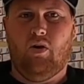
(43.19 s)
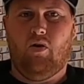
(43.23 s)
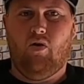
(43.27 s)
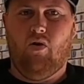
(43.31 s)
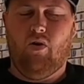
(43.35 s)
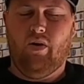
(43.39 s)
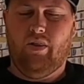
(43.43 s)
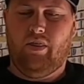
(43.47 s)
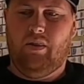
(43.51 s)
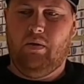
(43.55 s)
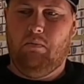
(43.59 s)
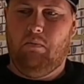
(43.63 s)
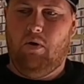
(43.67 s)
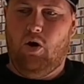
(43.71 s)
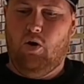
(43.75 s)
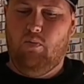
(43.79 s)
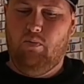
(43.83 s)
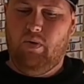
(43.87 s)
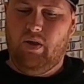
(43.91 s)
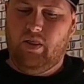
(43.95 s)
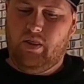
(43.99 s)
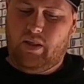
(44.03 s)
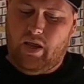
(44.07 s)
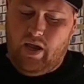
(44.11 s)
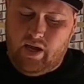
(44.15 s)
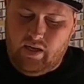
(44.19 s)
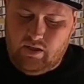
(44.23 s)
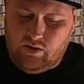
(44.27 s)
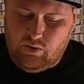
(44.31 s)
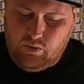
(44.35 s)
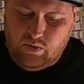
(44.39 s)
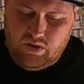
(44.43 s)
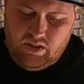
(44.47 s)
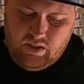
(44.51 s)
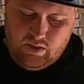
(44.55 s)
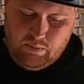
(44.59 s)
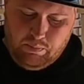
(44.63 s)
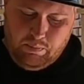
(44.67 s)
car at the moment as
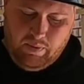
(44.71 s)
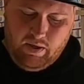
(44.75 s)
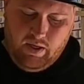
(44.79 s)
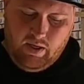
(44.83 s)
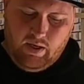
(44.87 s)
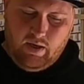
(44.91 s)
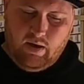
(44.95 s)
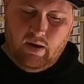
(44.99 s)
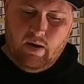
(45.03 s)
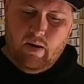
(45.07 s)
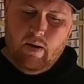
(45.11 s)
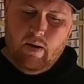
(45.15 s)
we speak.